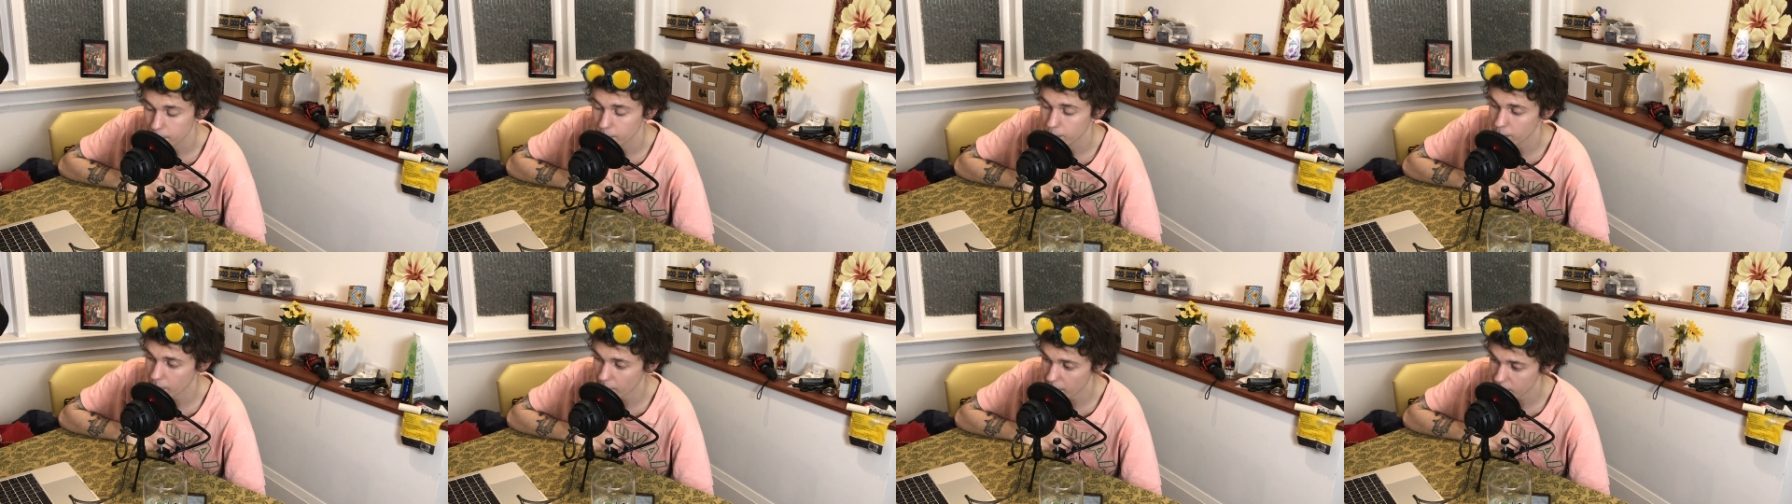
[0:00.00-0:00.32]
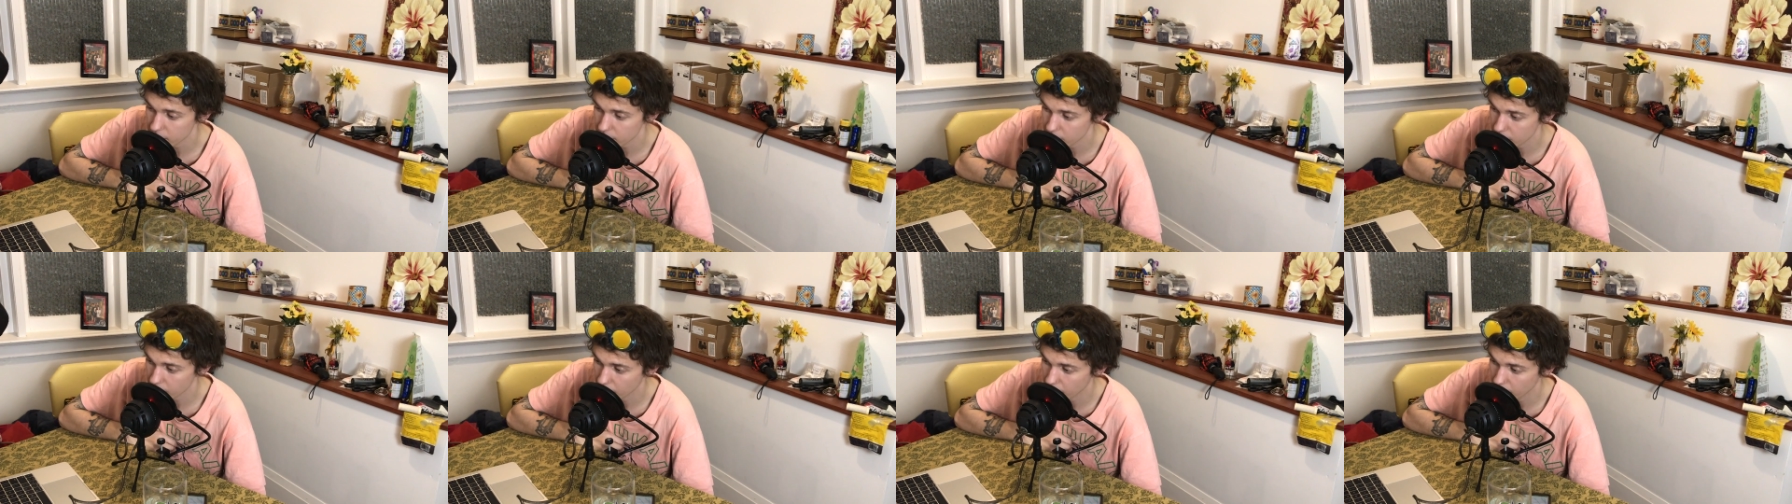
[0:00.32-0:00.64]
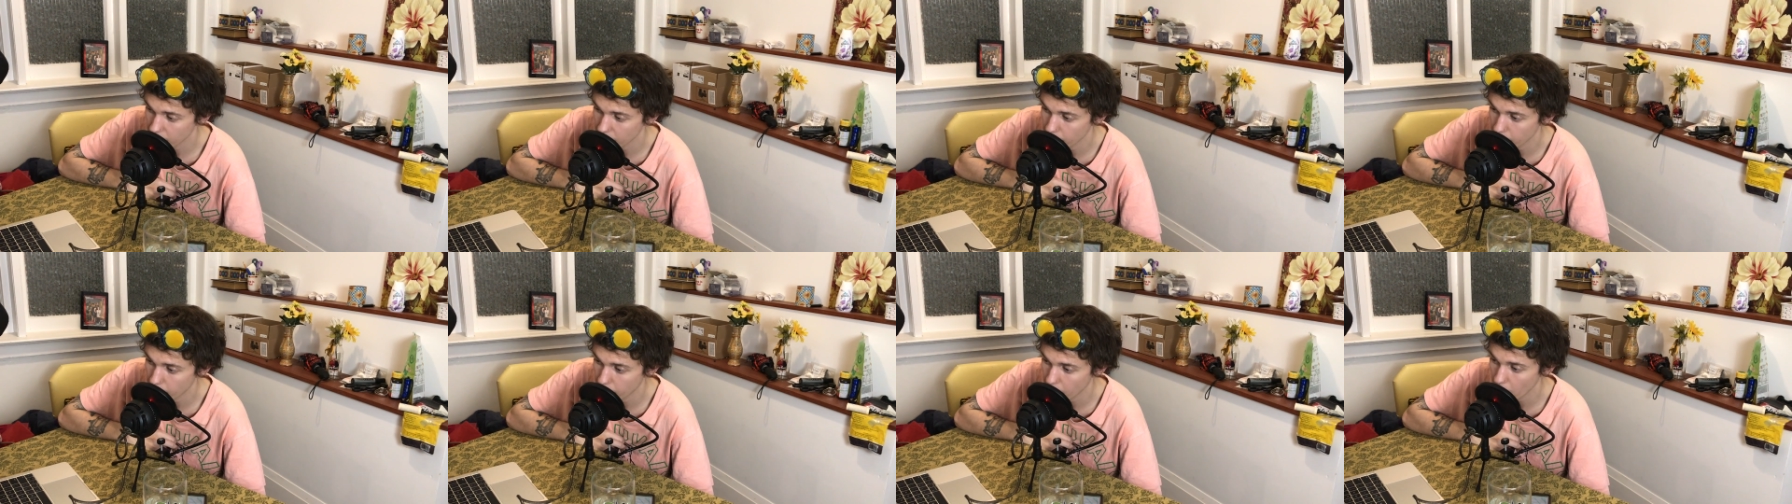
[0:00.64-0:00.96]
pressed the
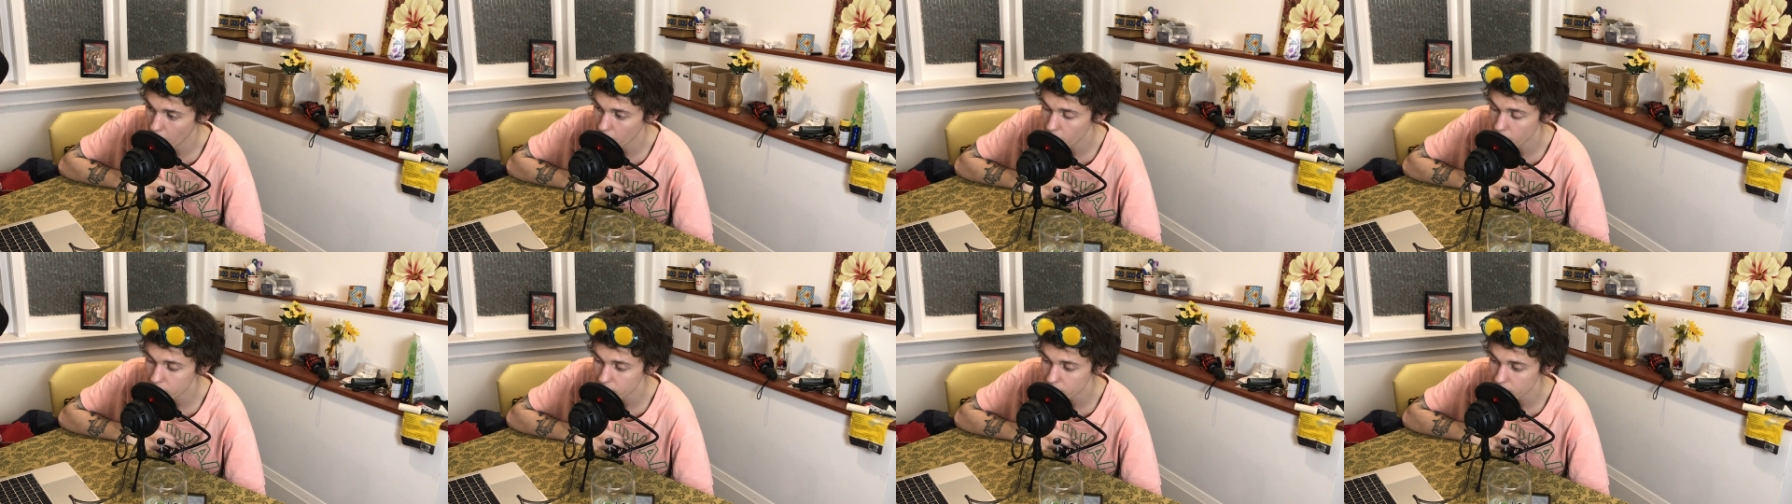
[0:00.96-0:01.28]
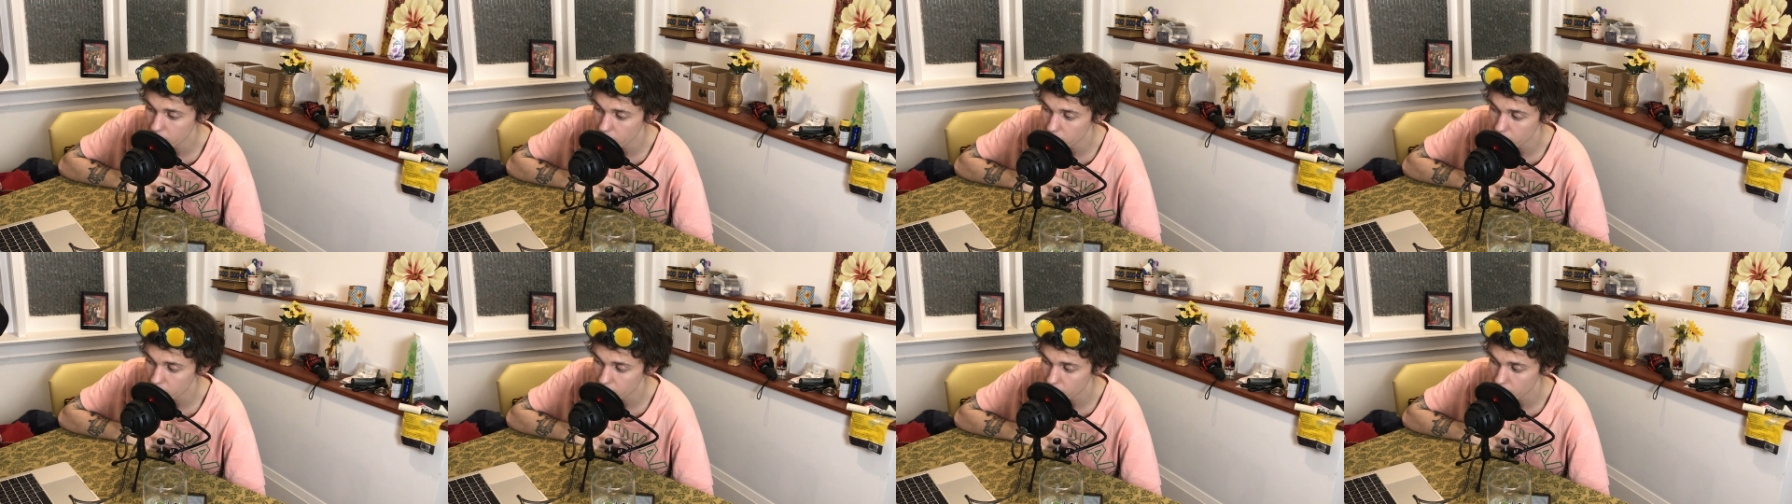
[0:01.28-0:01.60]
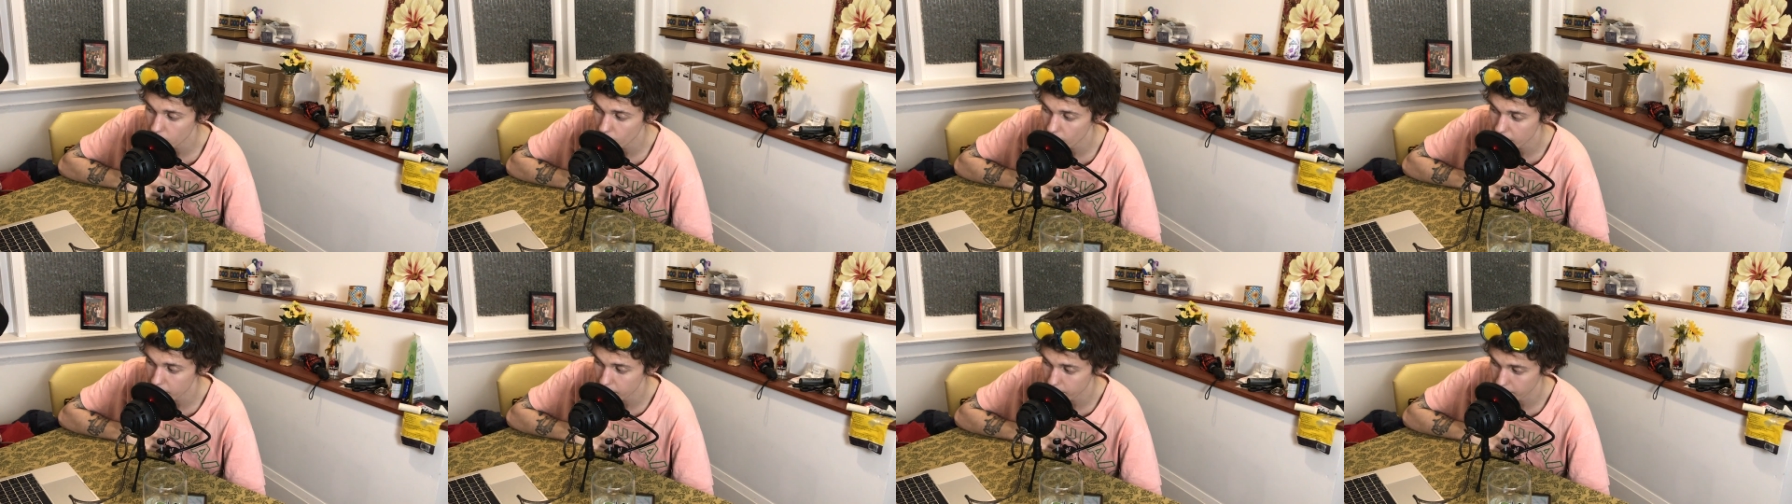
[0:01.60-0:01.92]
compose new
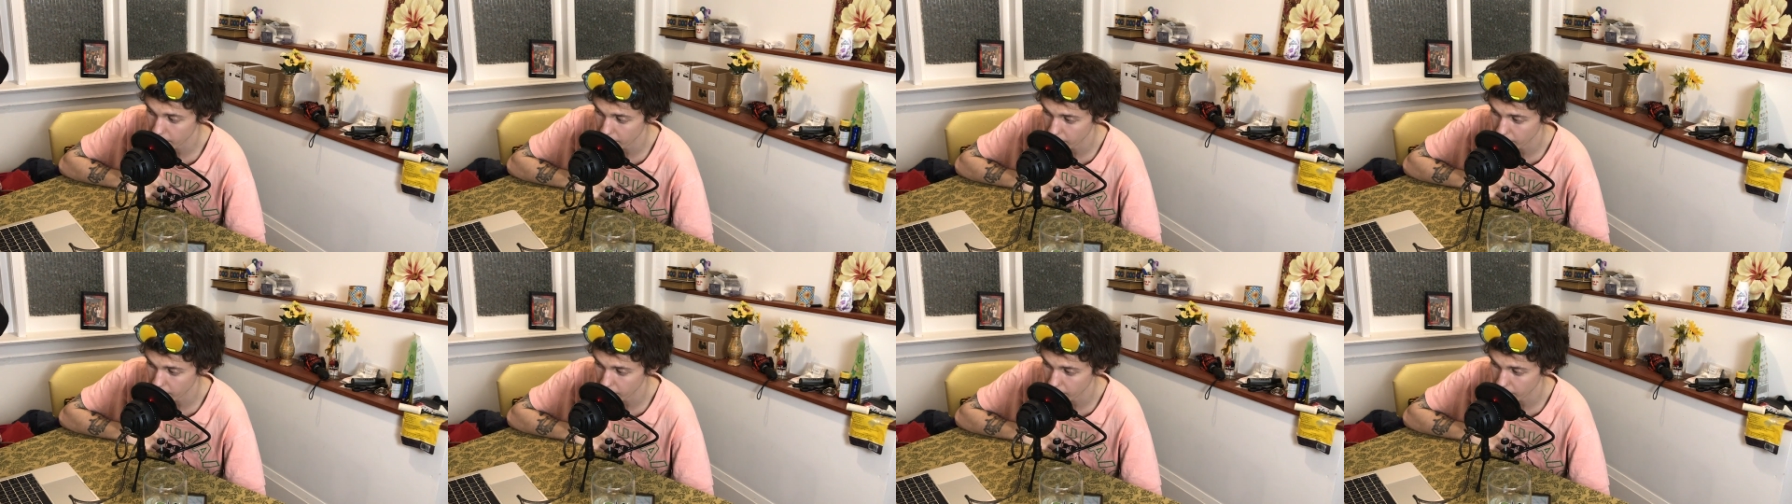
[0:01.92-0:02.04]
tweet